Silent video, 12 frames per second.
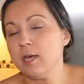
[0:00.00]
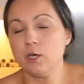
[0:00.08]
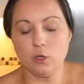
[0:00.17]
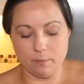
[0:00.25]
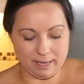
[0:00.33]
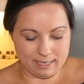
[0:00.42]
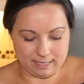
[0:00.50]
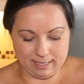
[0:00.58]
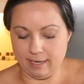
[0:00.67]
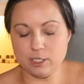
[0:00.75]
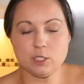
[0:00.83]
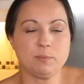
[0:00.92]
who am I kidding?
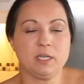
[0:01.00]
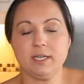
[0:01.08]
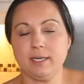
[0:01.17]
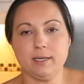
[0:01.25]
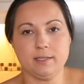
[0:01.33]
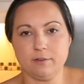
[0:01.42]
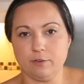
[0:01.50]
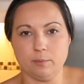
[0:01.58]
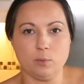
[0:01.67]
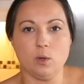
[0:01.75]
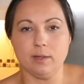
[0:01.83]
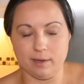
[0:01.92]
I just put it in a different
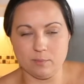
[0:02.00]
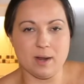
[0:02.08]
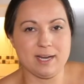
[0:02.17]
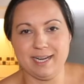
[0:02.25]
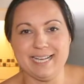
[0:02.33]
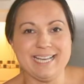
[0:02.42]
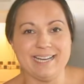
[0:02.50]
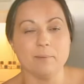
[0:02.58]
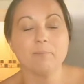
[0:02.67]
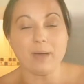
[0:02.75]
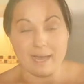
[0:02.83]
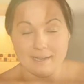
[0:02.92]
bowl and I'm ready to eat
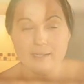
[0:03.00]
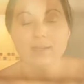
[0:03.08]
it, but